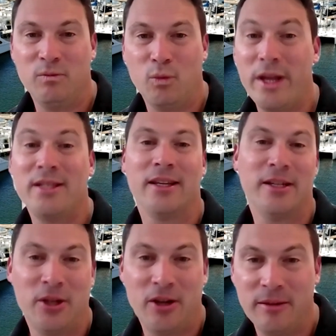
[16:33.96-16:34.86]
weeks at a
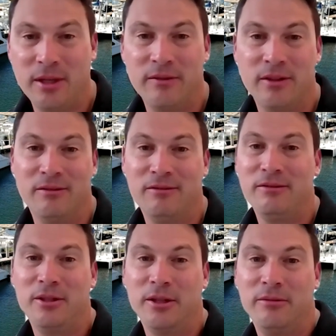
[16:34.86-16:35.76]
time, even,
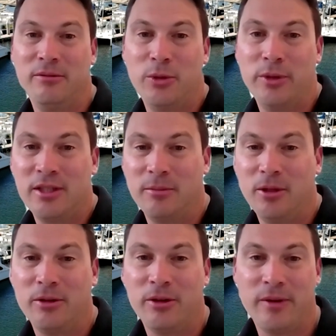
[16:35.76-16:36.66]
doing some
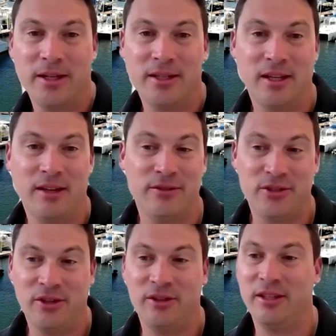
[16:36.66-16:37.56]
longer range stuff, and
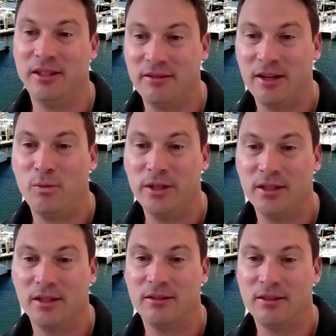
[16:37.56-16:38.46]
certainly at winter,